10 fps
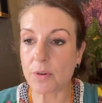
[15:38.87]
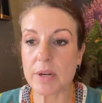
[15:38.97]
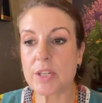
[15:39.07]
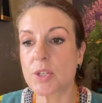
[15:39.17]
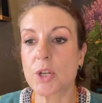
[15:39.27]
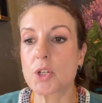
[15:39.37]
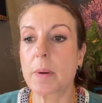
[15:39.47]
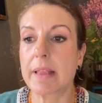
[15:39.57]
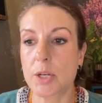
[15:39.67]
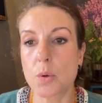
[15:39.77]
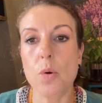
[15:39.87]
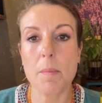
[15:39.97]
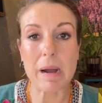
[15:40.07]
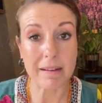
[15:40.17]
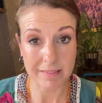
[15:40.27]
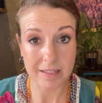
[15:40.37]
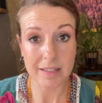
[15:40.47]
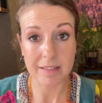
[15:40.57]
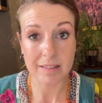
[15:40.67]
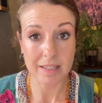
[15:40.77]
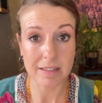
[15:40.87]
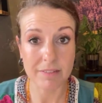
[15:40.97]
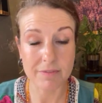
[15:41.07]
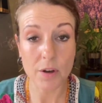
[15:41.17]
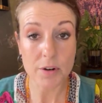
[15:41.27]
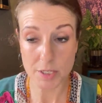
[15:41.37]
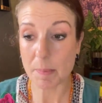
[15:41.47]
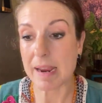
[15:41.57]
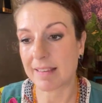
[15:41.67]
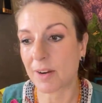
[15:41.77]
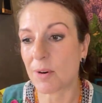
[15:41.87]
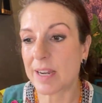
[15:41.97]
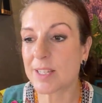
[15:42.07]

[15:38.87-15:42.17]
research where they talk about the forest bathing, right?